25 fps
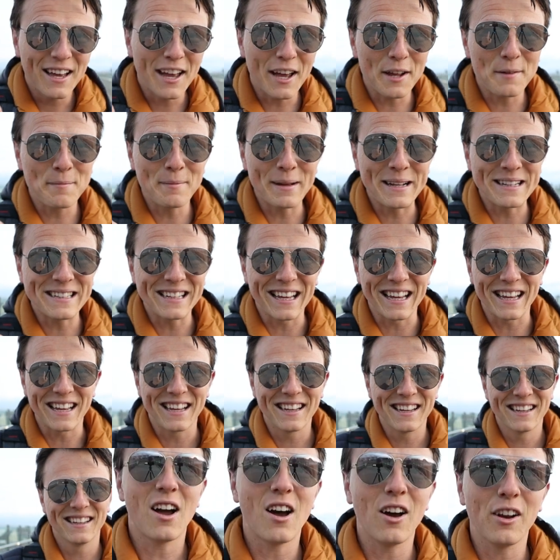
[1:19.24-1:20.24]
Admit it.
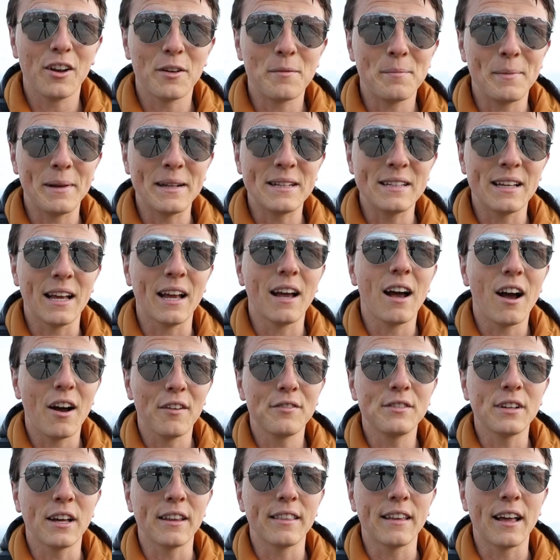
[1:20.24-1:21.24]
I'll admit it.
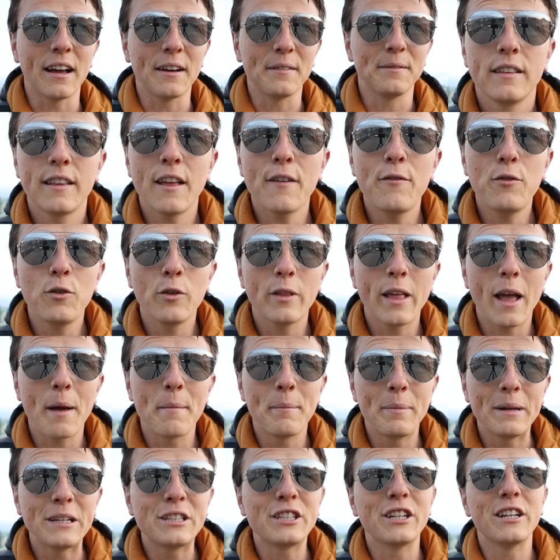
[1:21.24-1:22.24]
I've done that. Therefore, the
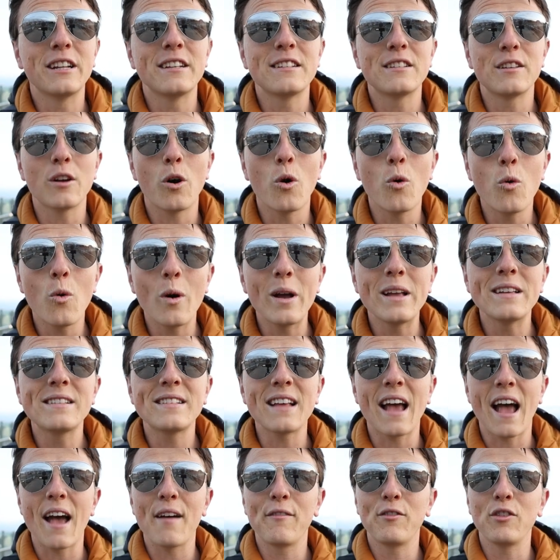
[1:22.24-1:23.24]
ambition is always
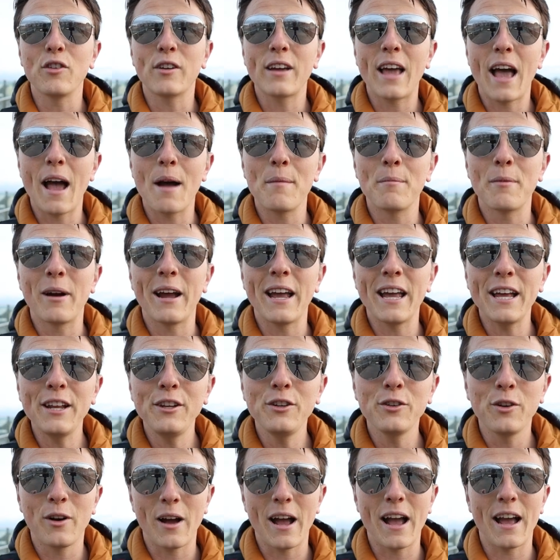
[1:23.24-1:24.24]
to have your camera
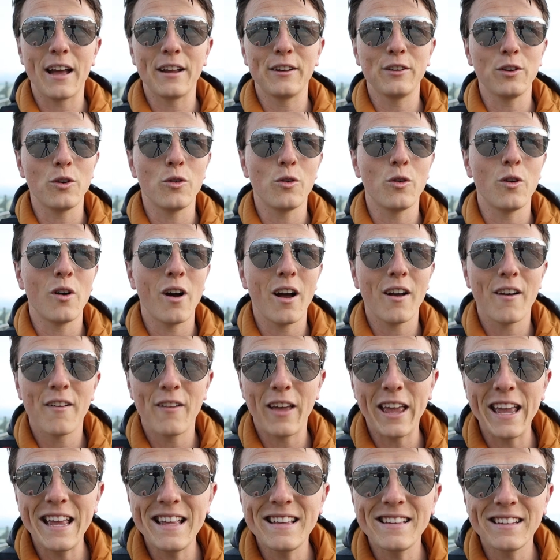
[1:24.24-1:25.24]
in your hand or
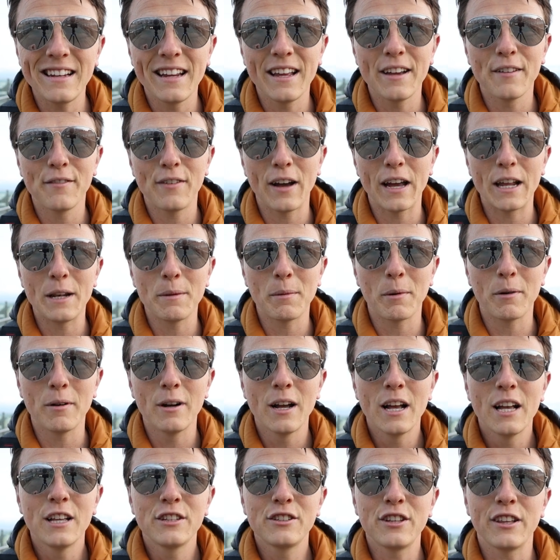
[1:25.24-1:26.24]
easily available
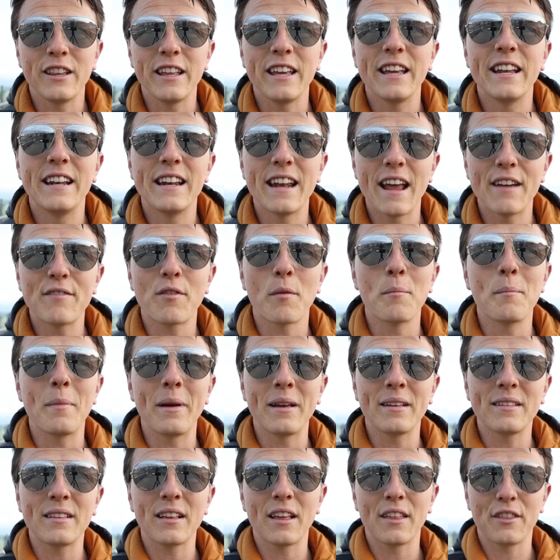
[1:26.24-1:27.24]
so that you never
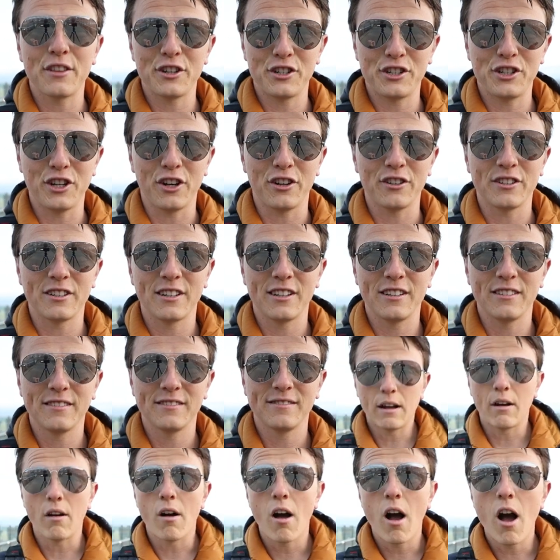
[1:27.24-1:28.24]
miss the shot.
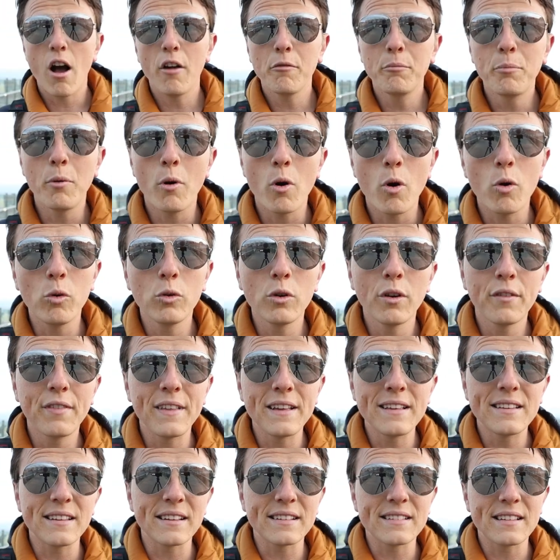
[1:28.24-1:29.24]
Now, I've bought all of
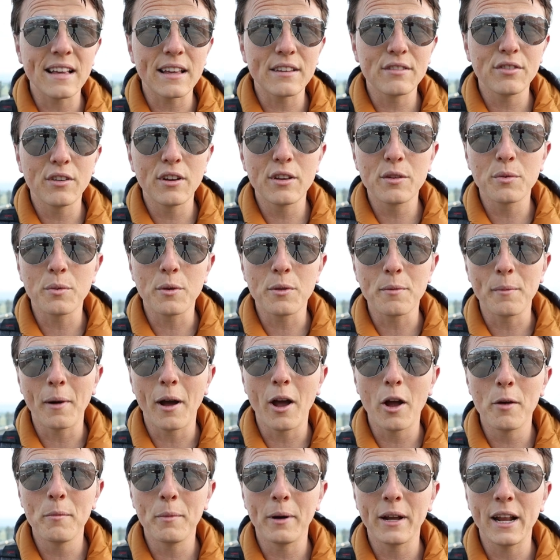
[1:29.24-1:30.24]
these accessories with
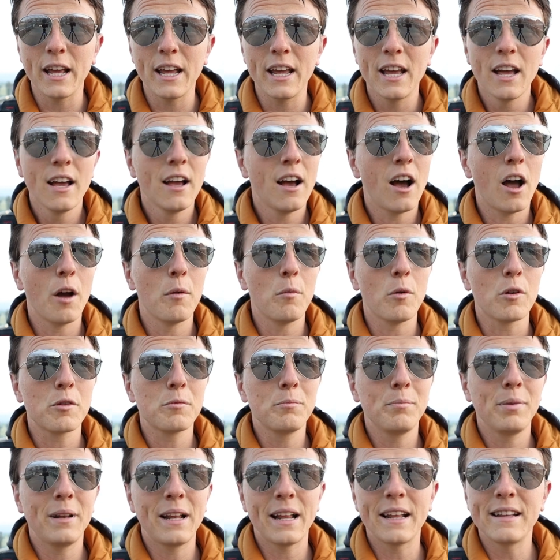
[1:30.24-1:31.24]
my own money. I
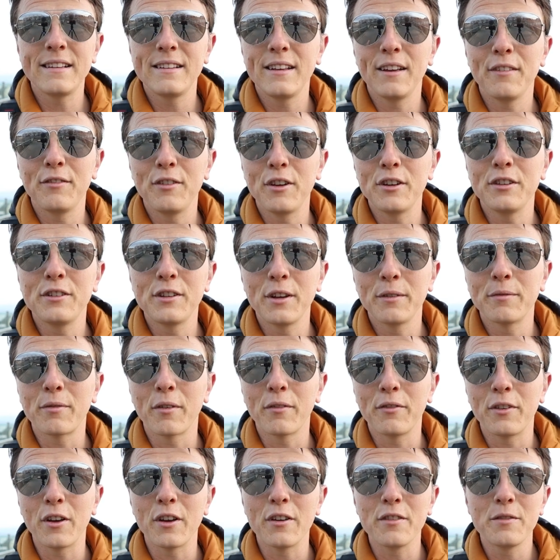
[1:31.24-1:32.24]
watched plenty of YouTube
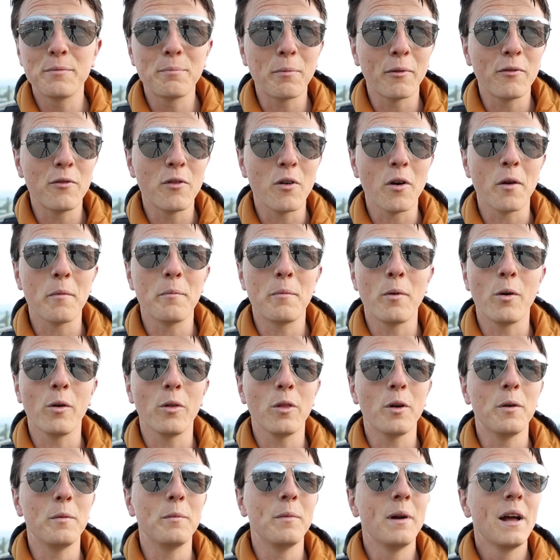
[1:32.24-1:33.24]
reviews before I
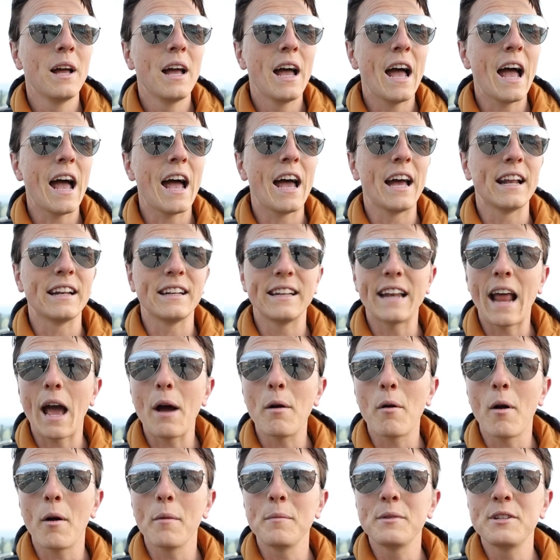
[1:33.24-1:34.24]
bought them, and
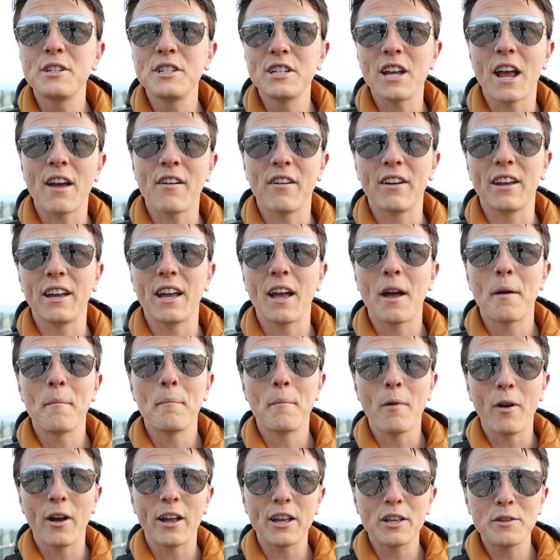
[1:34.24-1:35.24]
now I'm sharing
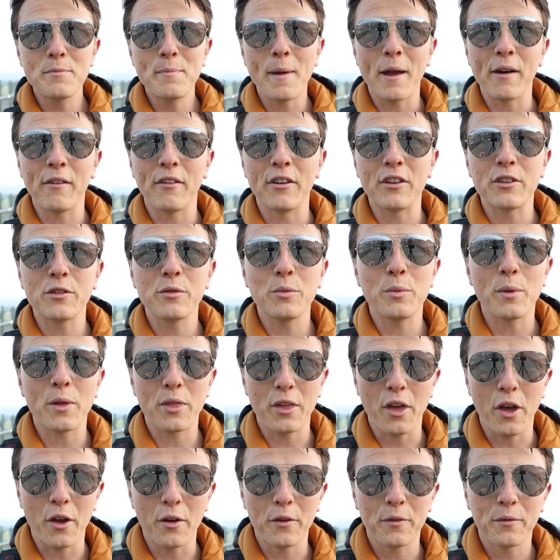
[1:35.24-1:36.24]
my experience
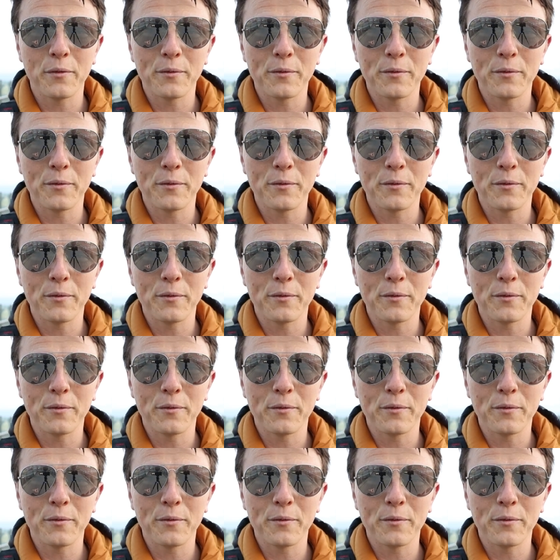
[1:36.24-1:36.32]
with you.